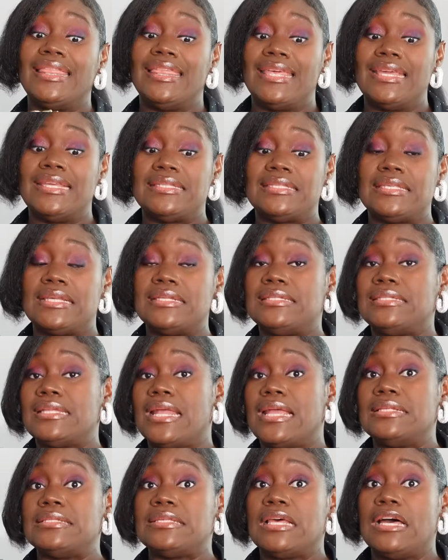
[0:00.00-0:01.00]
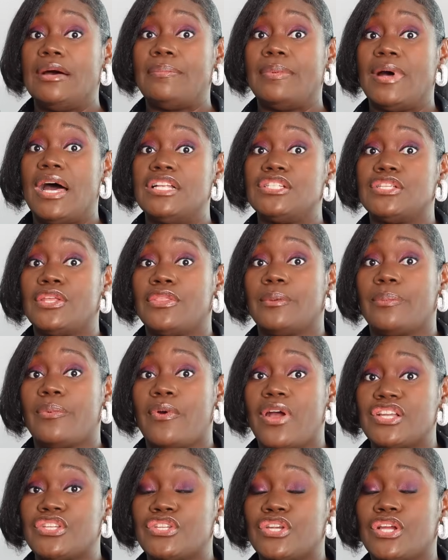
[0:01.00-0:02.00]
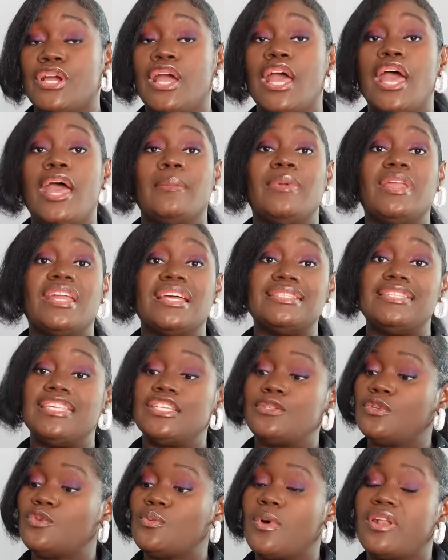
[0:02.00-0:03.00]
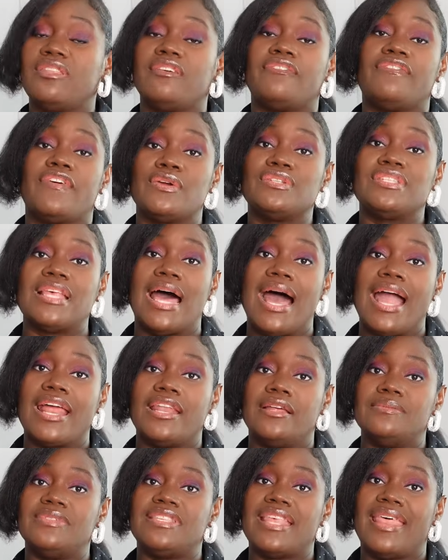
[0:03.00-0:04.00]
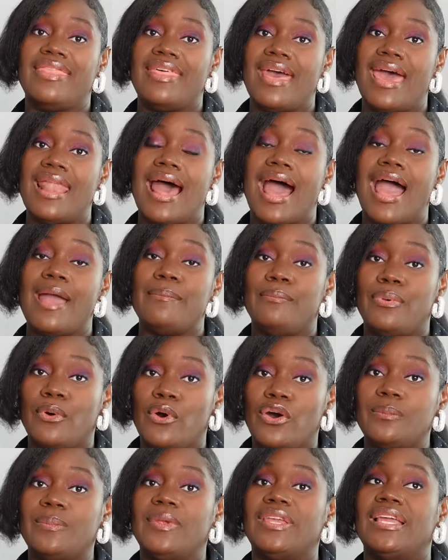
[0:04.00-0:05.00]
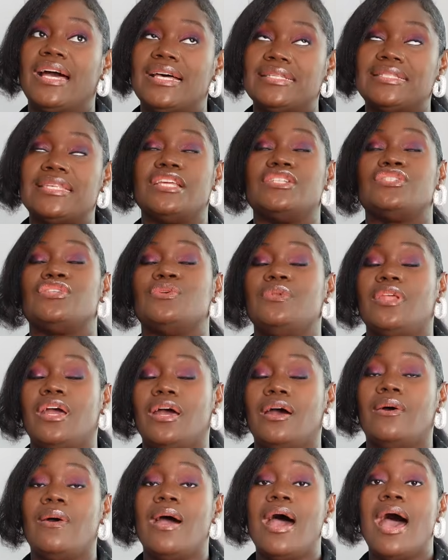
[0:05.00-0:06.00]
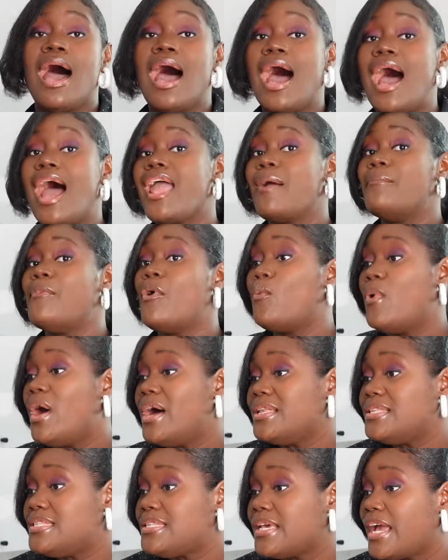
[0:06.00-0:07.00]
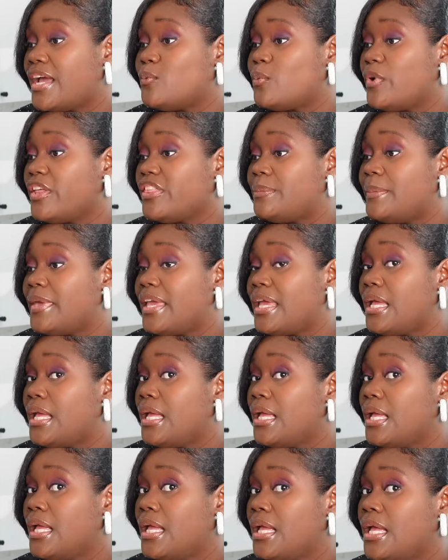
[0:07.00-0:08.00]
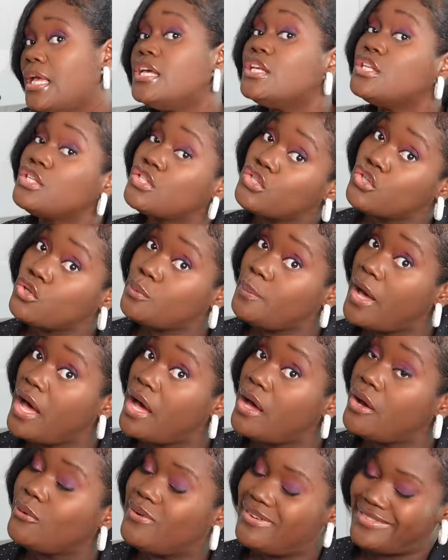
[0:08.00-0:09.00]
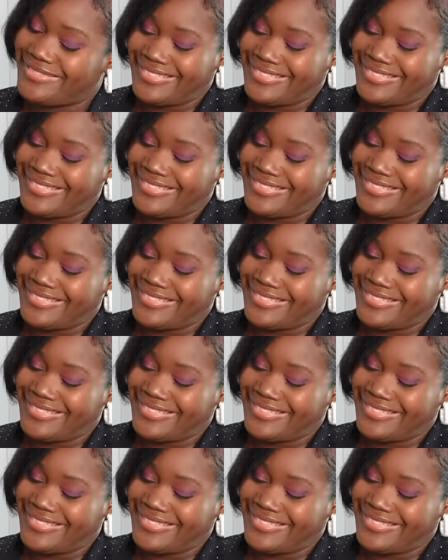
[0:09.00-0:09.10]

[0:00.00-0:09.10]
this stands up under the pressure, because this was one of the first items that I bought, because as you know, I am a what? Say it with me. Soup hoe.